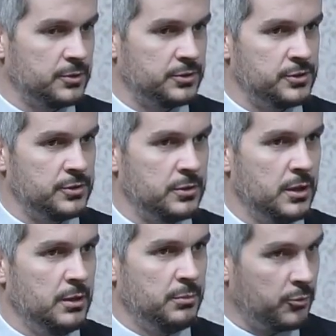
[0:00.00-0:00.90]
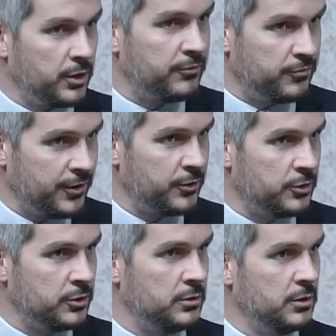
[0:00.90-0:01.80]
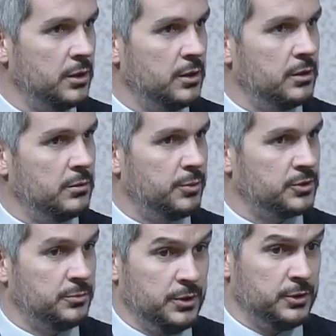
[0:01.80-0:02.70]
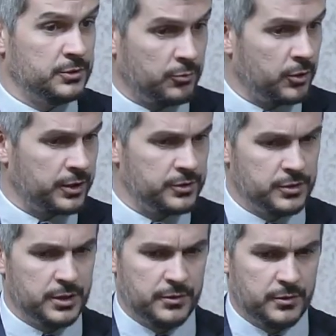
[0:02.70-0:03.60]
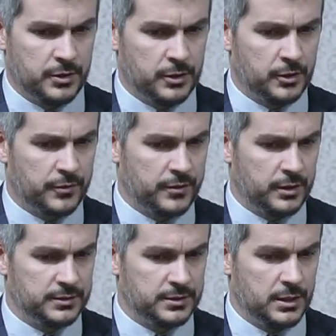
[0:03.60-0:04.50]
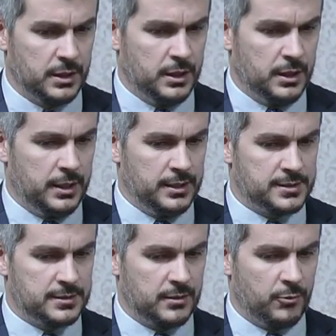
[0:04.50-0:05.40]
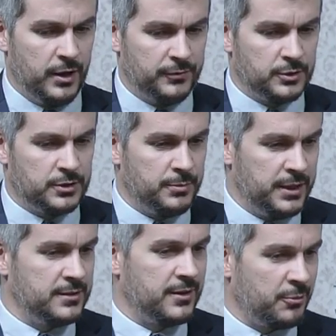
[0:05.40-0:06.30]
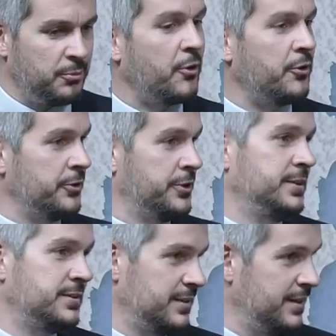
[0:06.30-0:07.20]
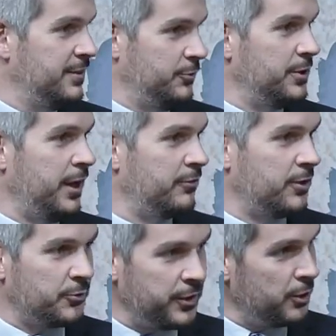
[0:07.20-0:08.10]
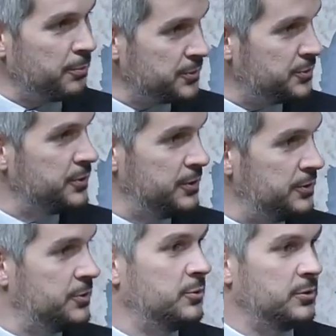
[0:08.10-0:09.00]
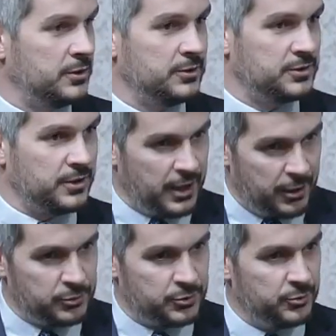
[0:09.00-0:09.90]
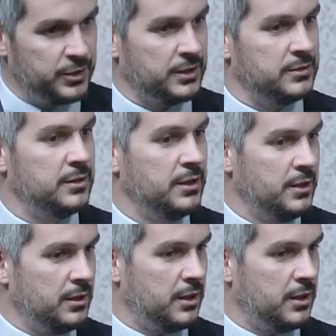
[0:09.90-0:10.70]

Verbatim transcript: as opposition, but we have very good possibilities of working together in a lot of things, is we have to debate our priorities. We have a great opportunity to understand how we can